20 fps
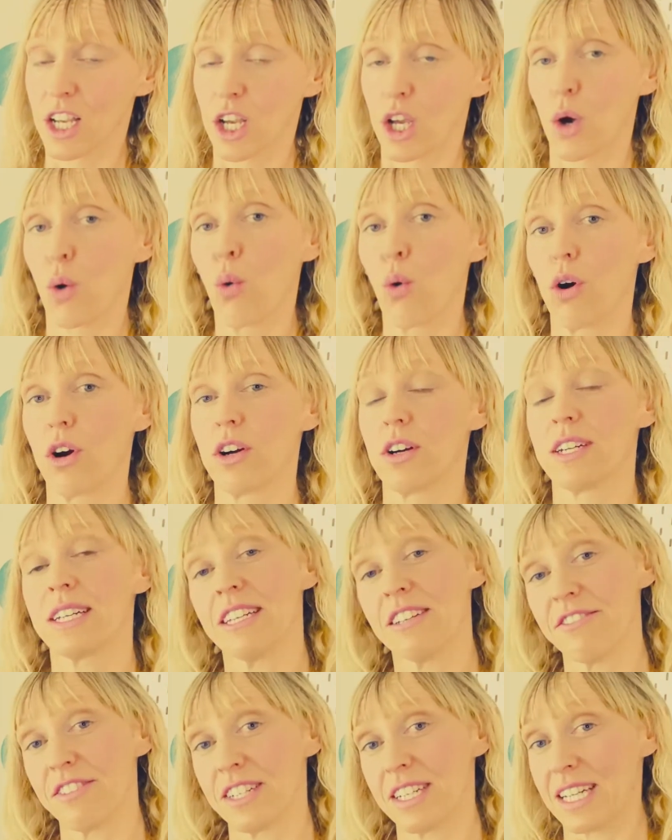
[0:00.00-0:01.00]
or
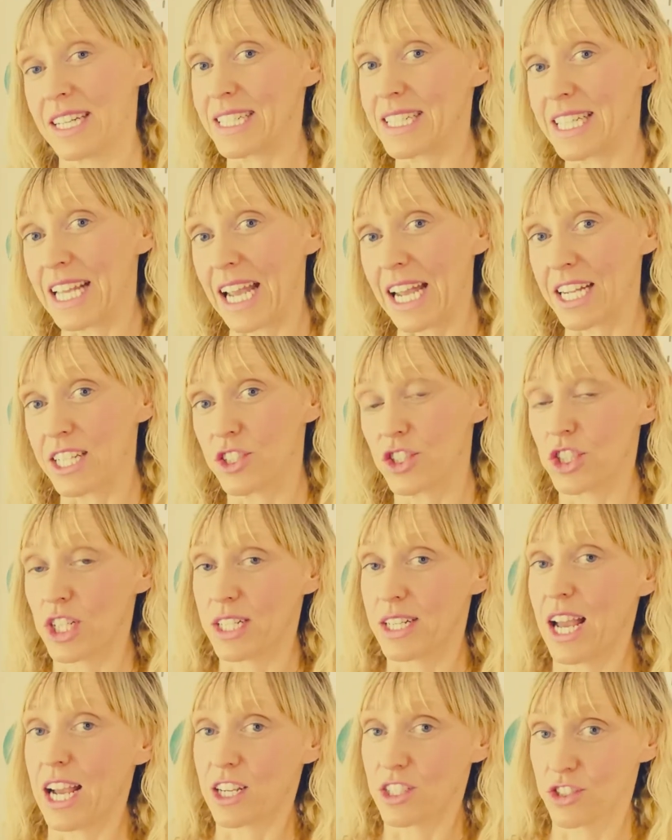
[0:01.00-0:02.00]
even engage in
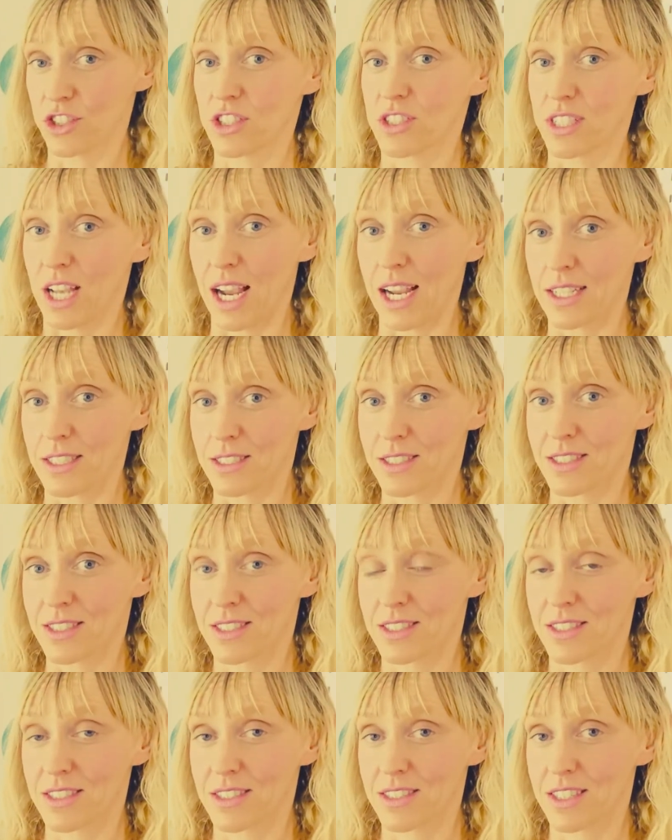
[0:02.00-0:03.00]
exercise.
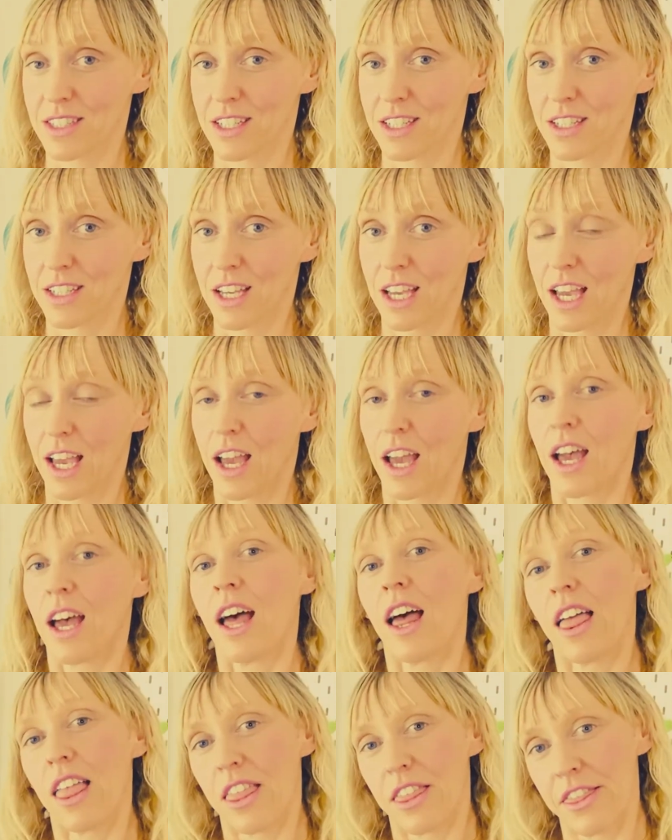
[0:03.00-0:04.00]

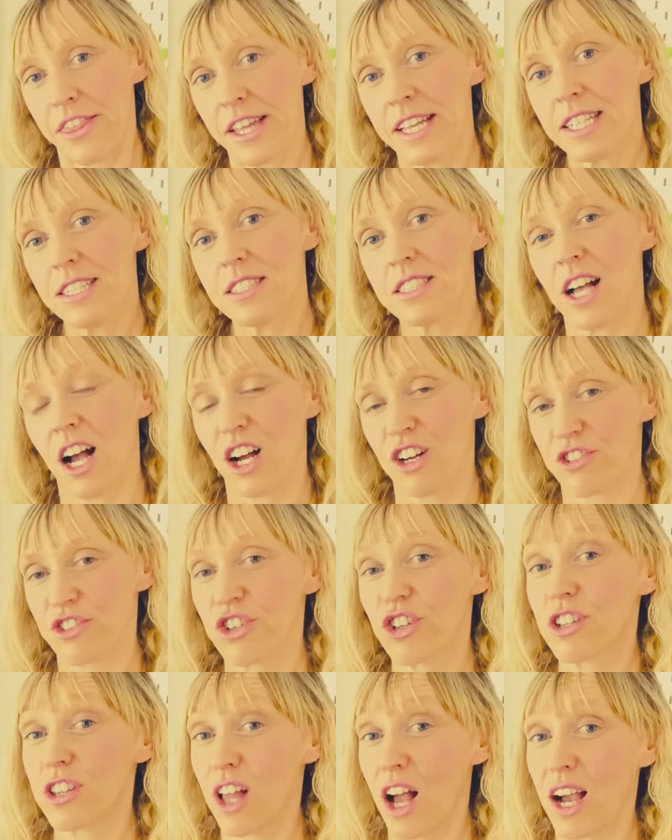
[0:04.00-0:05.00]
These
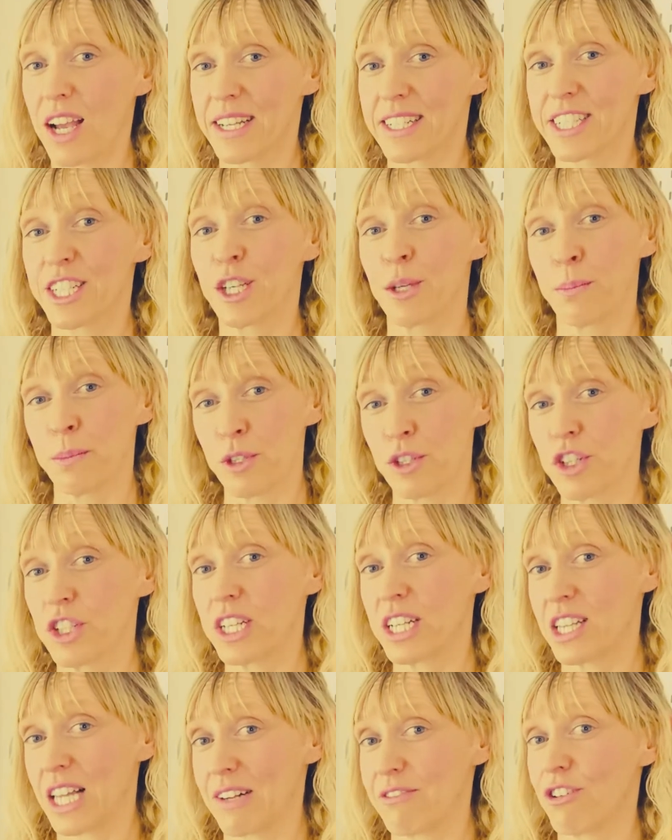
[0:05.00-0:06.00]
underlying
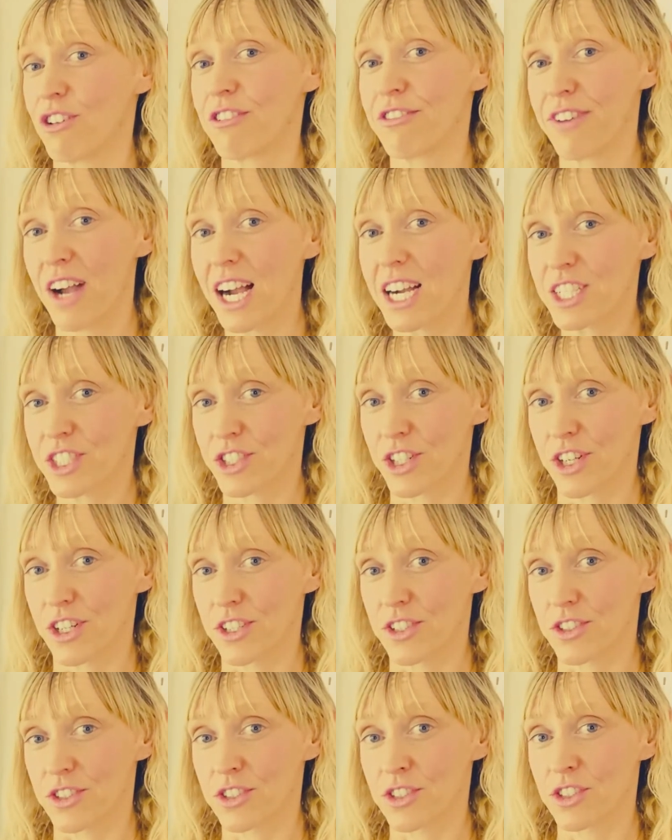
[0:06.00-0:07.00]
community level
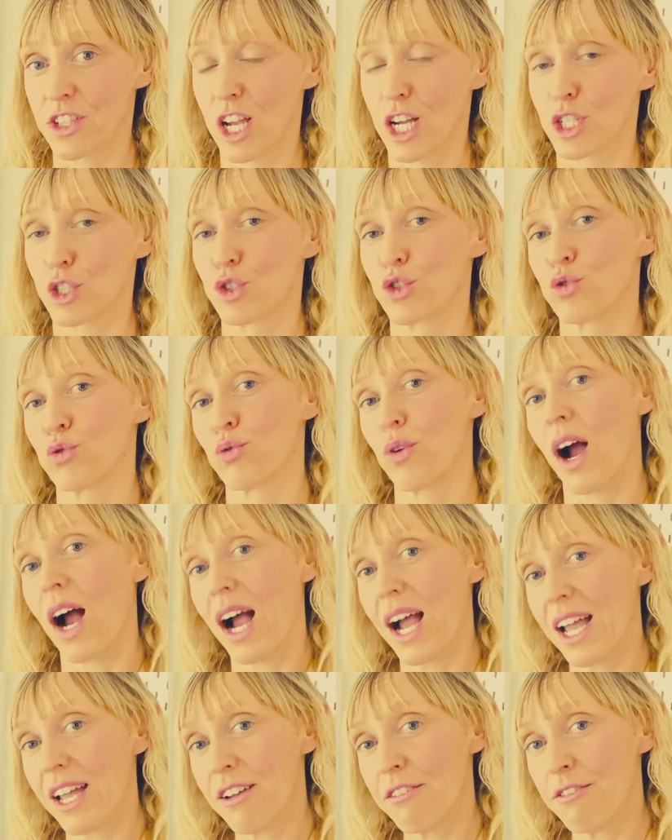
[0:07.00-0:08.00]
factors
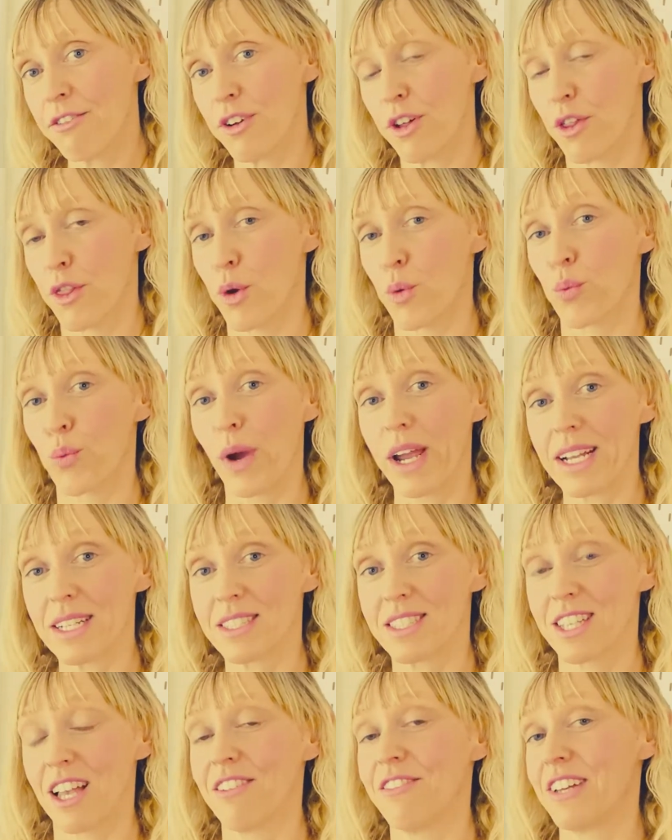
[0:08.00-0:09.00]
drive the
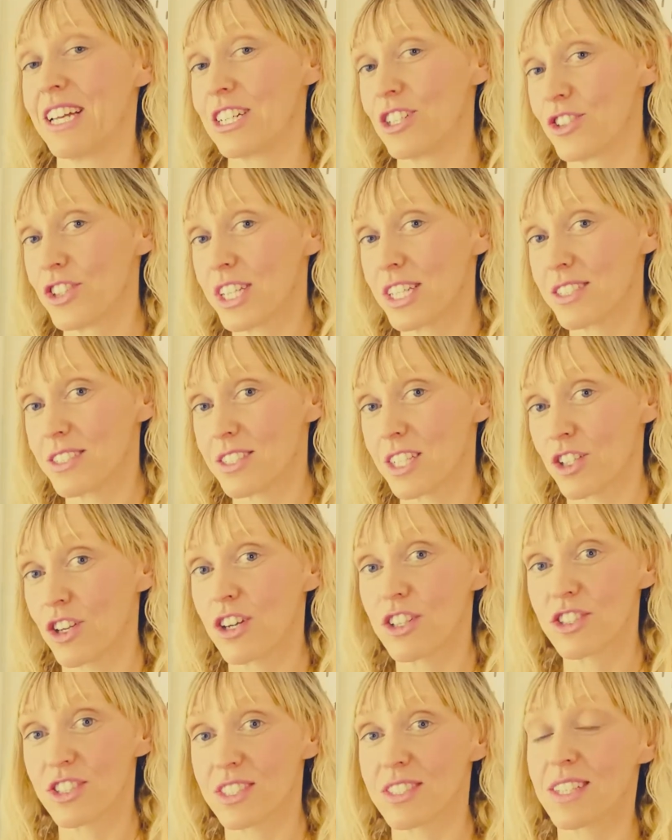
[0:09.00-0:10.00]
rates of illness in our
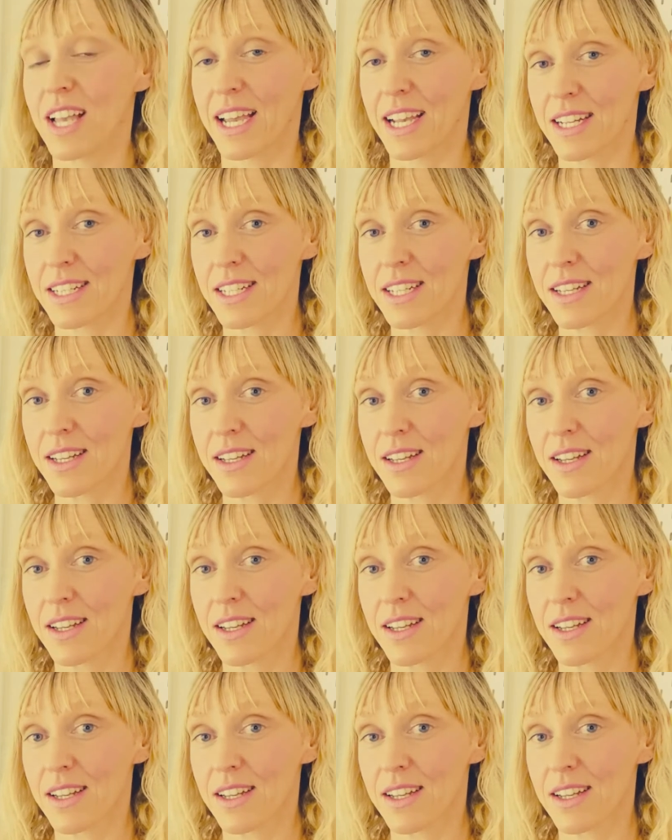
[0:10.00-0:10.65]
society,